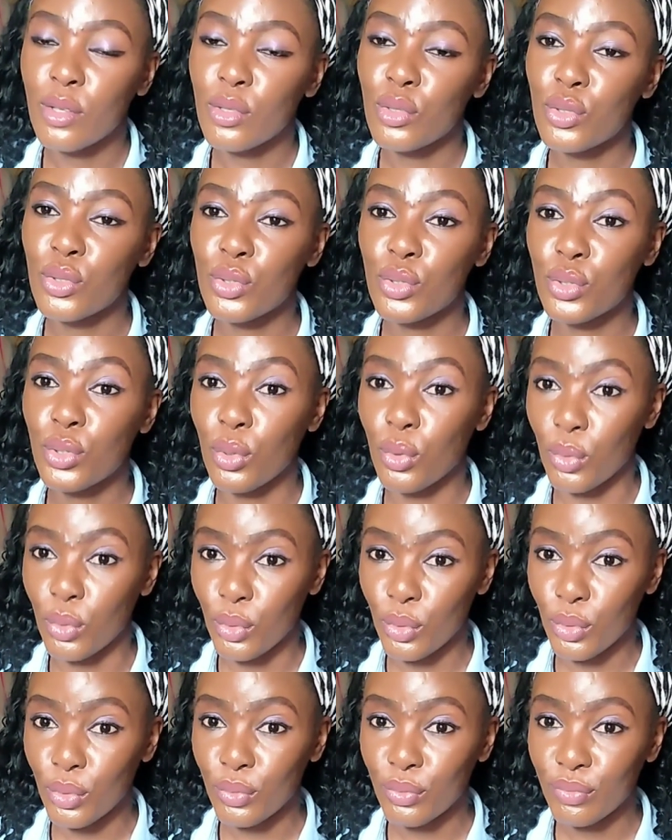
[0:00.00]

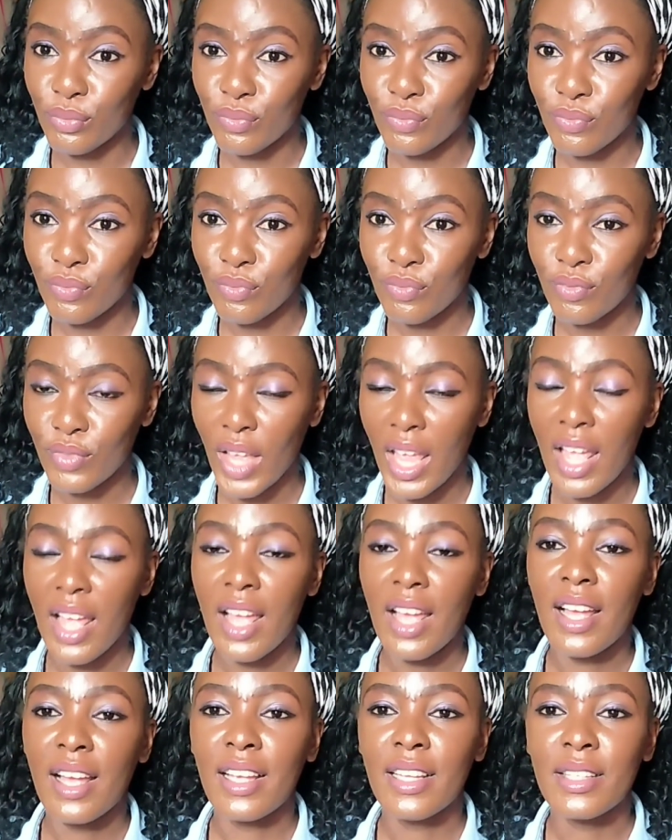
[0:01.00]
So
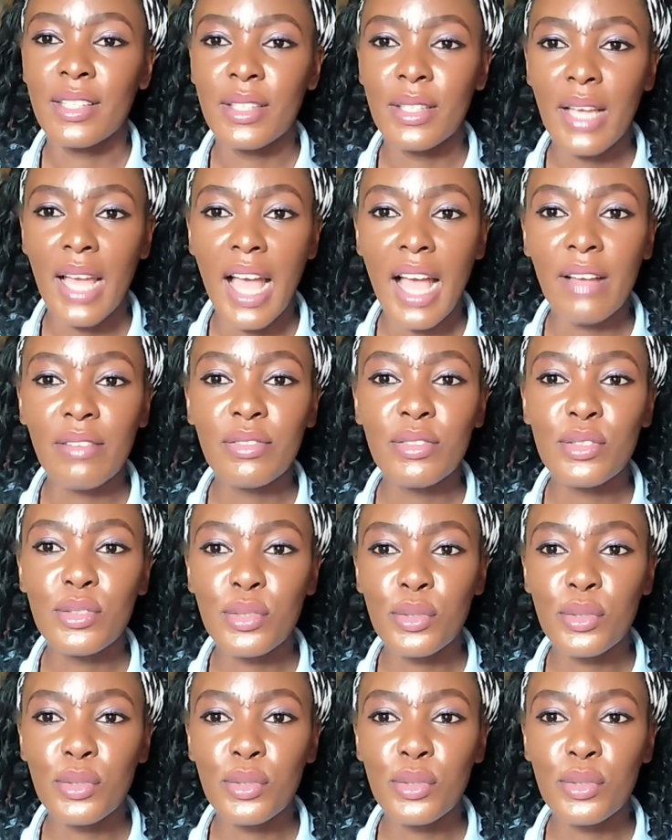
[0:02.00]
you have